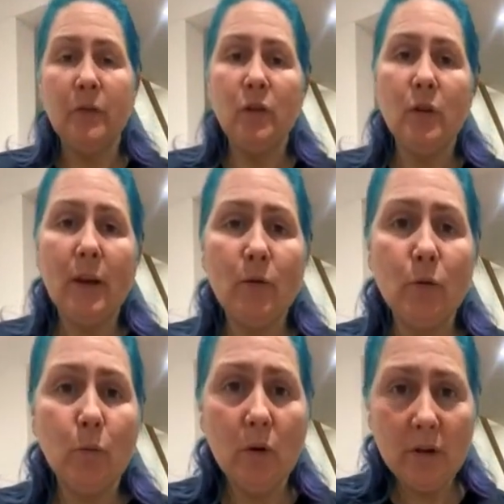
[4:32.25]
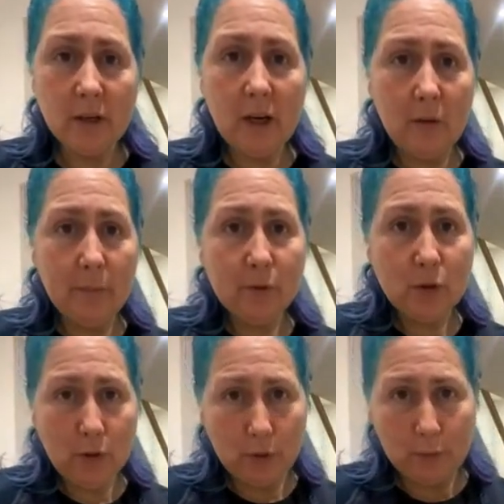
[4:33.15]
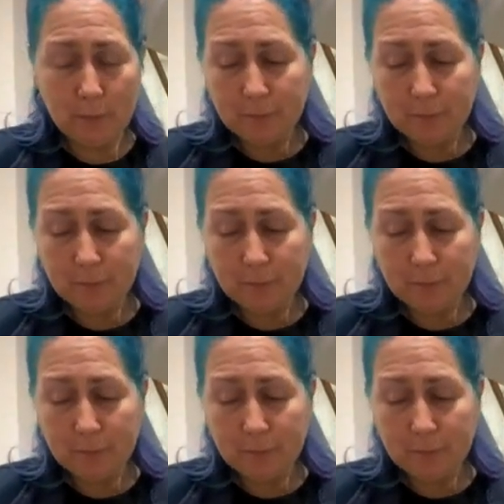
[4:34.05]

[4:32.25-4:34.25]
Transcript: that you could work up to.